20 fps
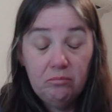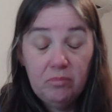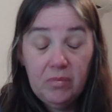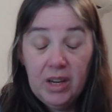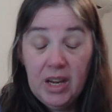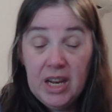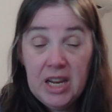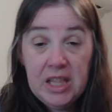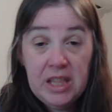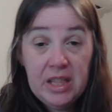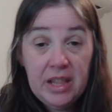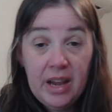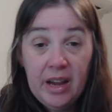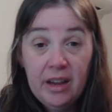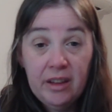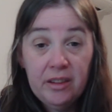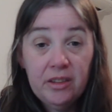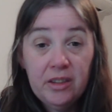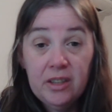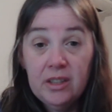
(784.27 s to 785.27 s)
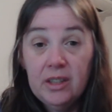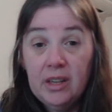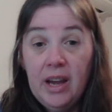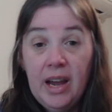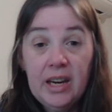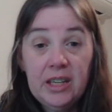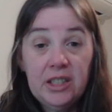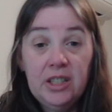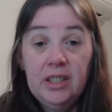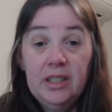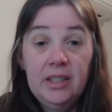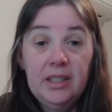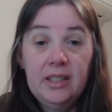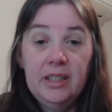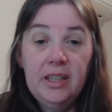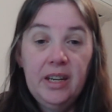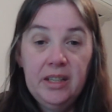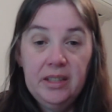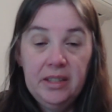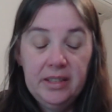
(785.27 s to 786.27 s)
in that actually
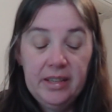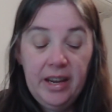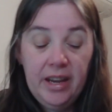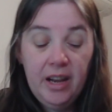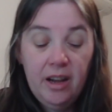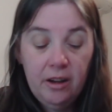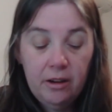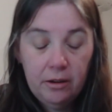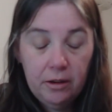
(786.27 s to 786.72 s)
stands out.